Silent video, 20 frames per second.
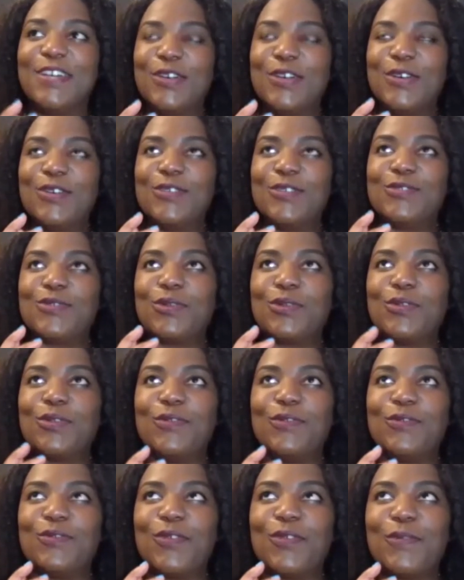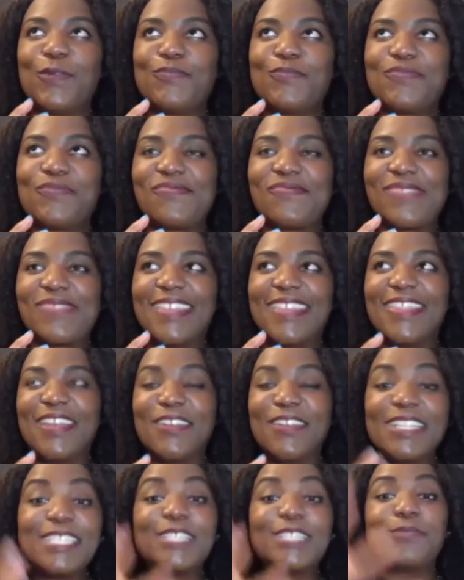sort of, there
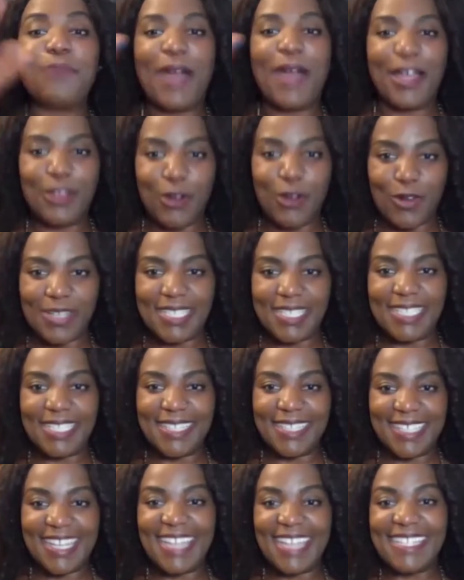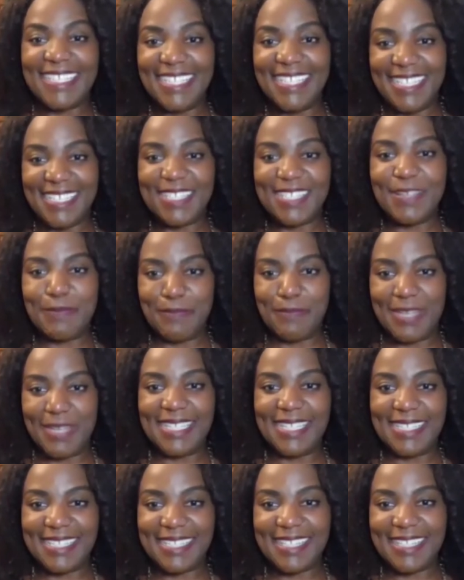is this priority that I need to
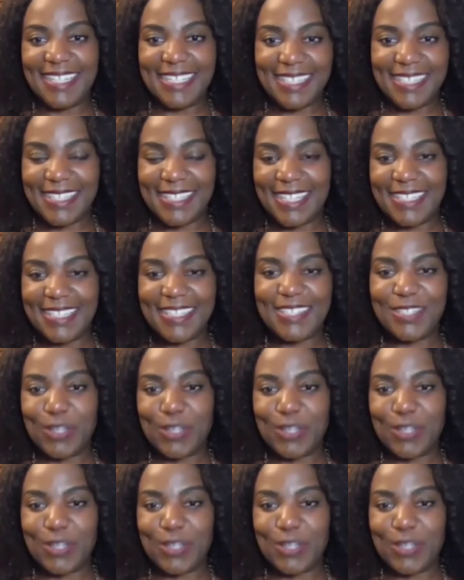meet. This is the